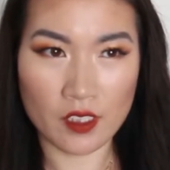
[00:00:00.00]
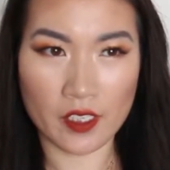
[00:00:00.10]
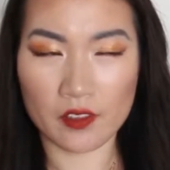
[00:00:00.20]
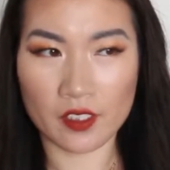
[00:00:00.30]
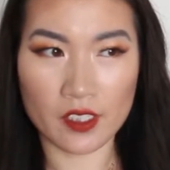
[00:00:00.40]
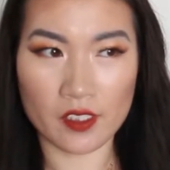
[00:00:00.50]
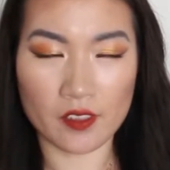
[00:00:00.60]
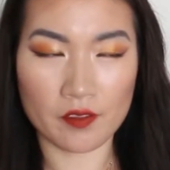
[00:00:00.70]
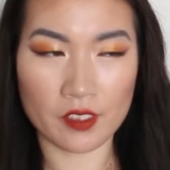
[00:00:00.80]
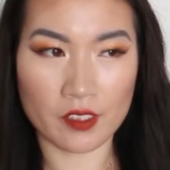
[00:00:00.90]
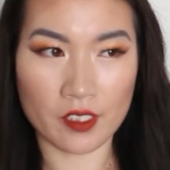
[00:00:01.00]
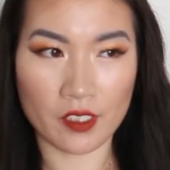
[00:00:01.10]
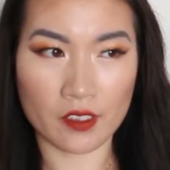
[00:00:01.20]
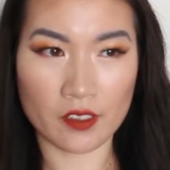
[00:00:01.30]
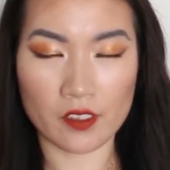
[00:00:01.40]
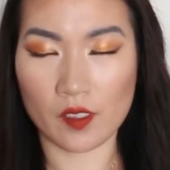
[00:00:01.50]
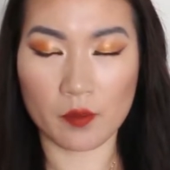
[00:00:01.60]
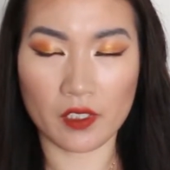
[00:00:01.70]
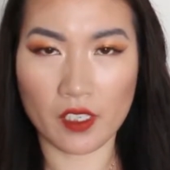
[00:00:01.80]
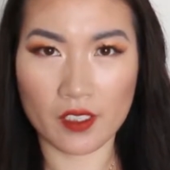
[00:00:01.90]
I don't care if they're in a
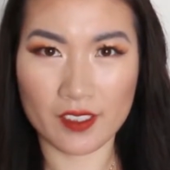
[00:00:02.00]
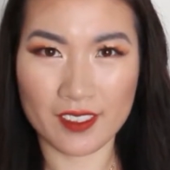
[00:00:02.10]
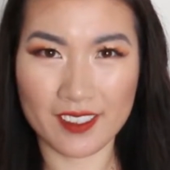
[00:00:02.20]
Ziploc.